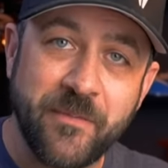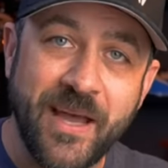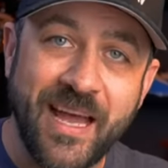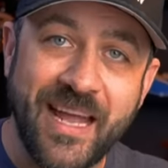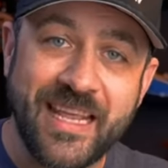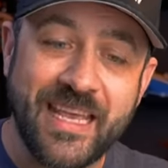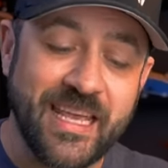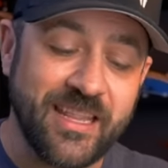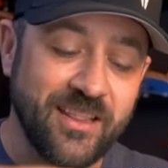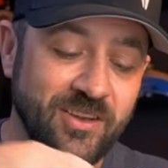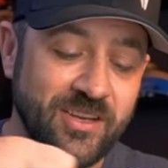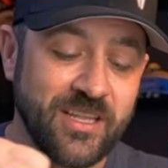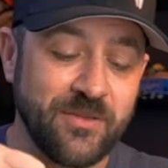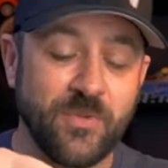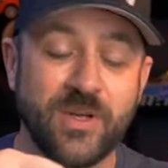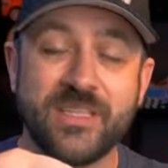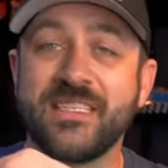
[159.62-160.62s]
body and look
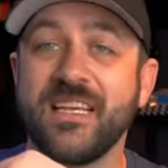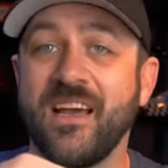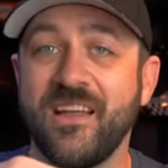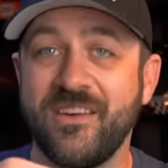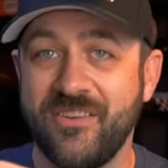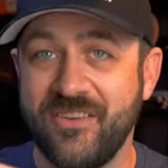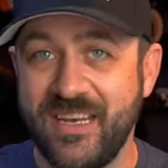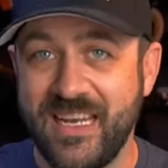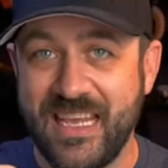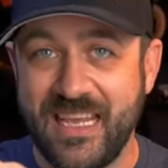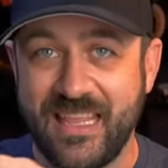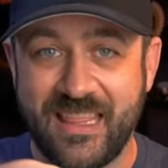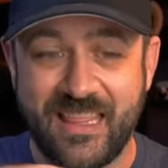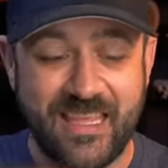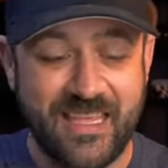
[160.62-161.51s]
at what's underneath.